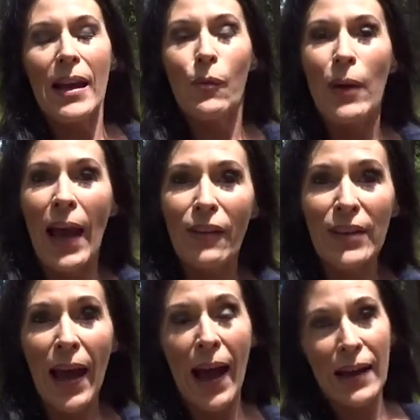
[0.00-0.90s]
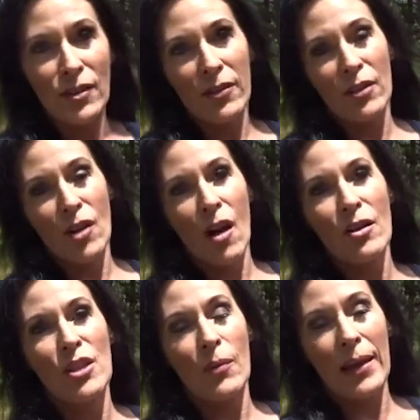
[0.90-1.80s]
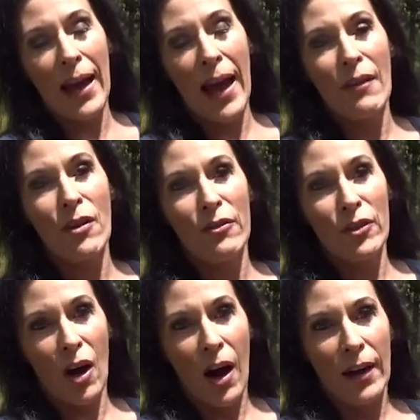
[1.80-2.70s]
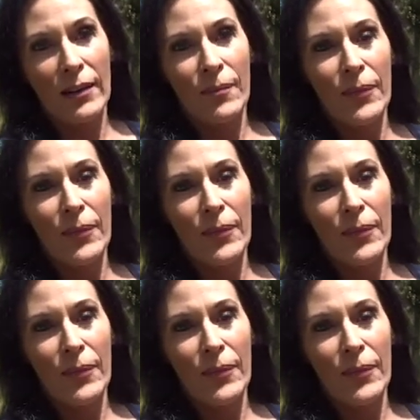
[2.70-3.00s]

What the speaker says: We have to act on the knowledge that we have of God.